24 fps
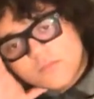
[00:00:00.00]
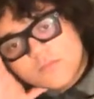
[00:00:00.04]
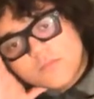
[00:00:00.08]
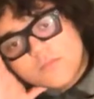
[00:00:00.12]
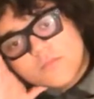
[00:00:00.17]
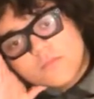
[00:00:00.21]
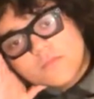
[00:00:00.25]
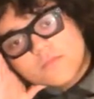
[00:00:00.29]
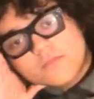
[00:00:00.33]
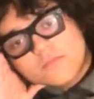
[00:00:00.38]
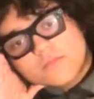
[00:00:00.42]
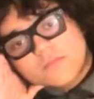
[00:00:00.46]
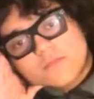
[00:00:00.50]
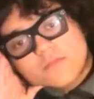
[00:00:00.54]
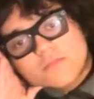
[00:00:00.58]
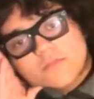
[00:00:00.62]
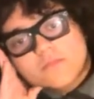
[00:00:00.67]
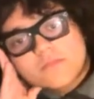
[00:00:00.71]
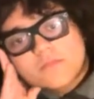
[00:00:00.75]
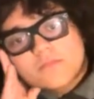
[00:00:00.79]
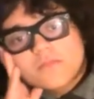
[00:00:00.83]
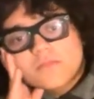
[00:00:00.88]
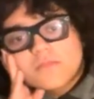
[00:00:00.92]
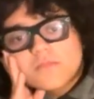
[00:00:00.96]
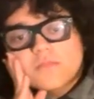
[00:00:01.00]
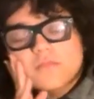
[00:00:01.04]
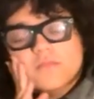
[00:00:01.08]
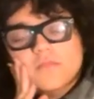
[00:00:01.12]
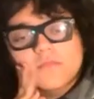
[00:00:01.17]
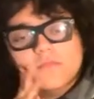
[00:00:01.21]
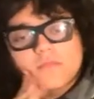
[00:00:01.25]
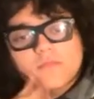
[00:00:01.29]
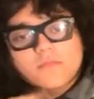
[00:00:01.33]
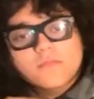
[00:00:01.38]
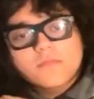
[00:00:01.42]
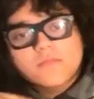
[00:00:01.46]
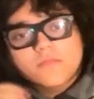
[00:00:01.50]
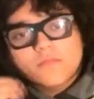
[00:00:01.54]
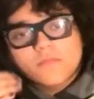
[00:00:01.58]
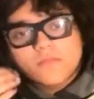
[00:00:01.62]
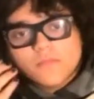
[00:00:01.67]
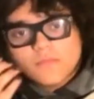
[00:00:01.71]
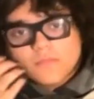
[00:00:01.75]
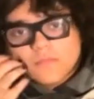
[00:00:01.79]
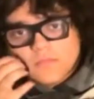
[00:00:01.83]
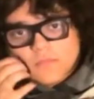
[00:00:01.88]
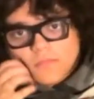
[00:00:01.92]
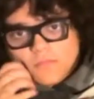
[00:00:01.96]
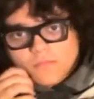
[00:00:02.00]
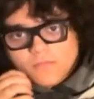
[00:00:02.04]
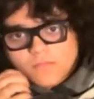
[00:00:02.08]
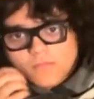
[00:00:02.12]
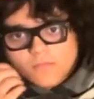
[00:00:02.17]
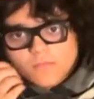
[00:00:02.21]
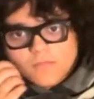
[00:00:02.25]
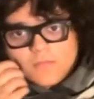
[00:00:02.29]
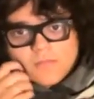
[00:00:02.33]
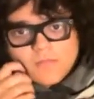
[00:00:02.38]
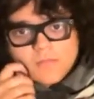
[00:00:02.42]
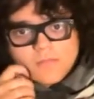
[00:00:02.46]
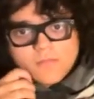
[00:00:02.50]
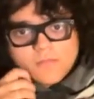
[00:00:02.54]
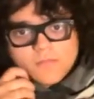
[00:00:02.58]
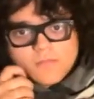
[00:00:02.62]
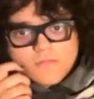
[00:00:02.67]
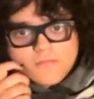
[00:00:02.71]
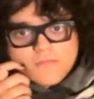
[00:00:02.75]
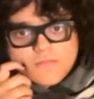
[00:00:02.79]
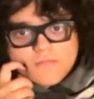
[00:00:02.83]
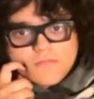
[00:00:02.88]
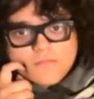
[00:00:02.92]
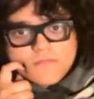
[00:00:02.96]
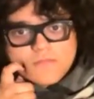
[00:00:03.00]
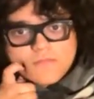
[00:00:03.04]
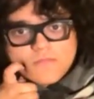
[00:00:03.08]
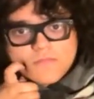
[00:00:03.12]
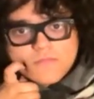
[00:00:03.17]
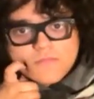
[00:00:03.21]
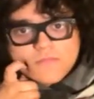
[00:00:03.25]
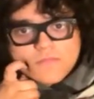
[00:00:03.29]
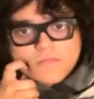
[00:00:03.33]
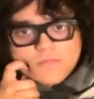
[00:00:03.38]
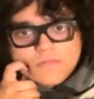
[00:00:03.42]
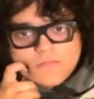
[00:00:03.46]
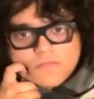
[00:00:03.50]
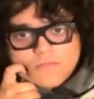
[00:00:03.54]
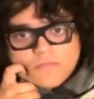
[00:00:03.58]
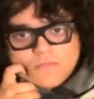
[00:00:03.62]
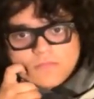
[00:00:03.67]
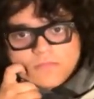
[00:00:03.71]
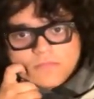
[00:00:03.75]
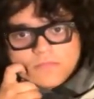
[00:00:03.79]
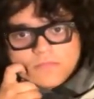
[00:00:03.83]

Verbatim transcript: we got to like take down all the journalists and stuff. You know, it's a,